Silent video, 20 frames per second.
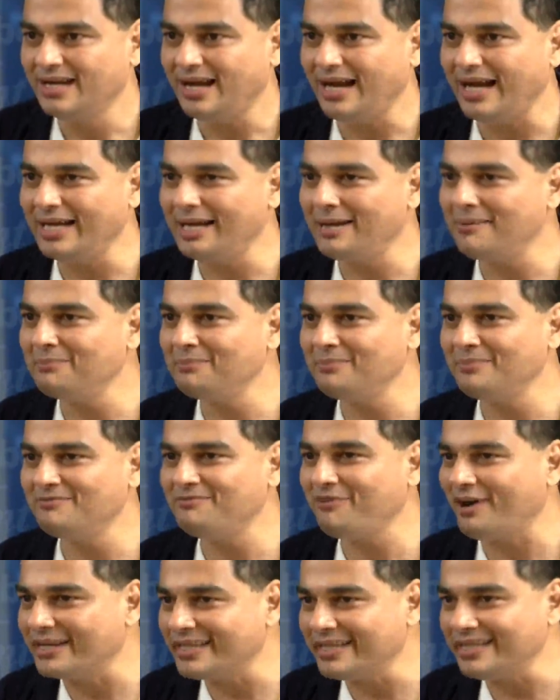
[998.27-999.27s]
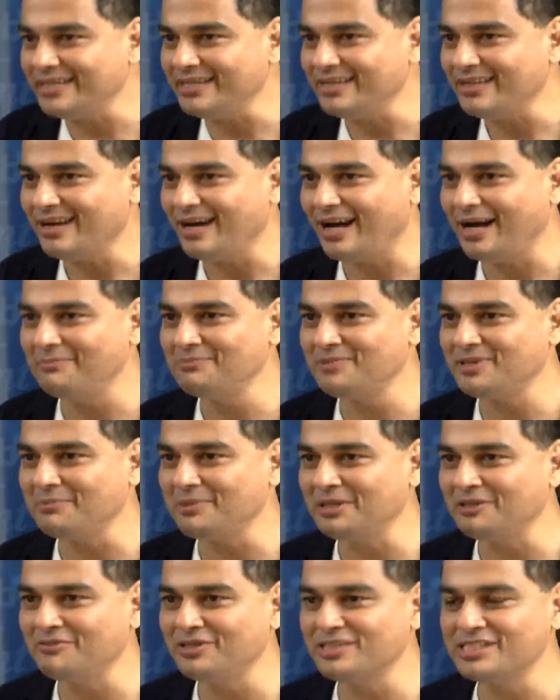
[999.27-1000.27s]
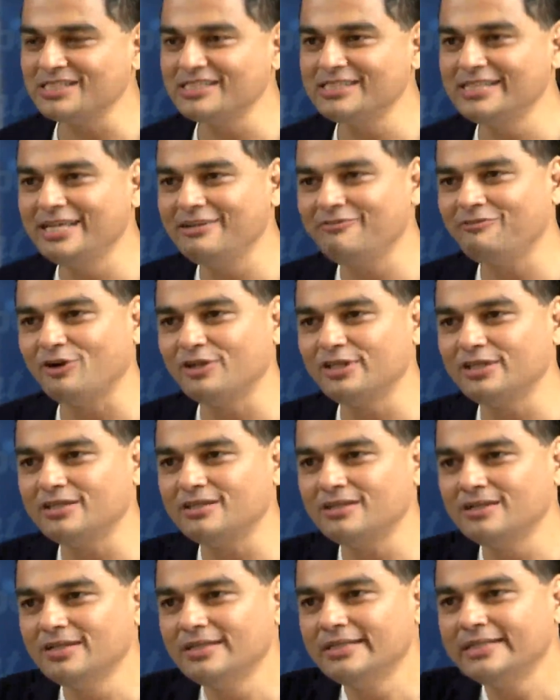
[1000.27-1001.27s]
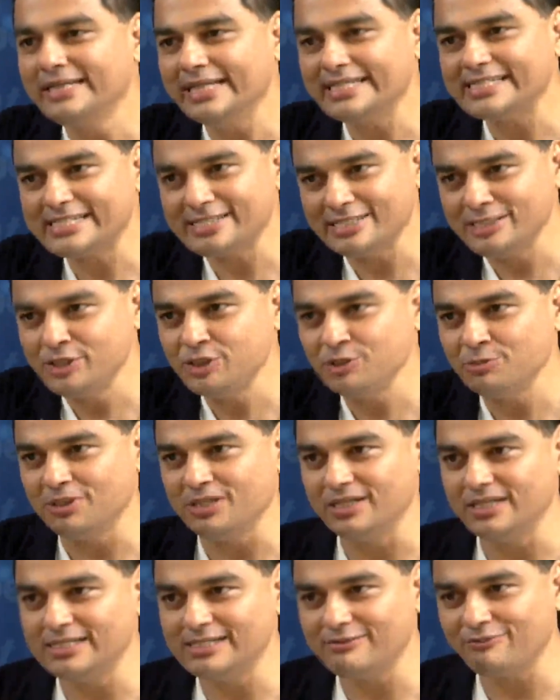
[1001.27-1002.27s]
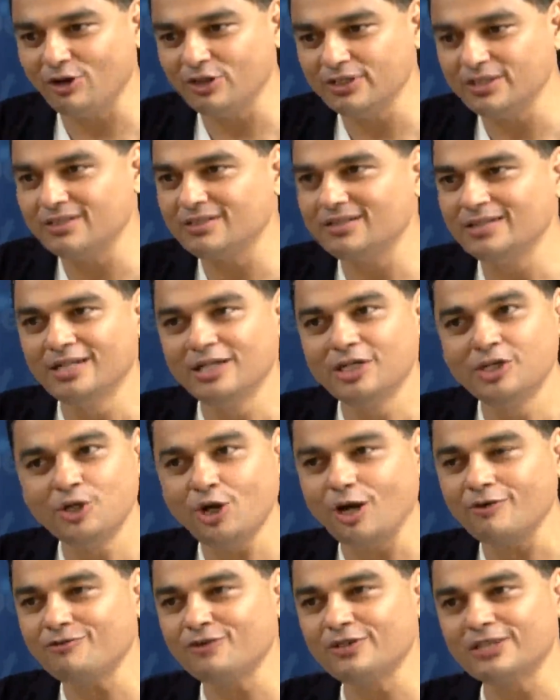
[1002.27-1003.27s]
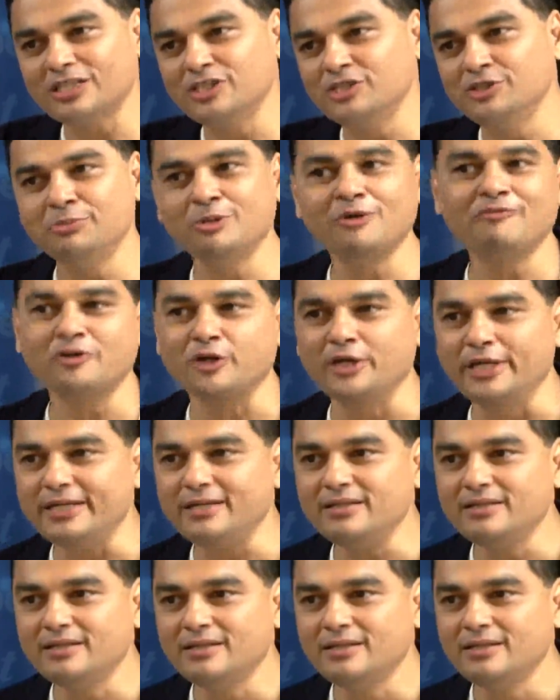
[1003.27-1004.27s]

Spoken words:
I am funky, I am something which is there for the next consumer. It's not for the consumer of today.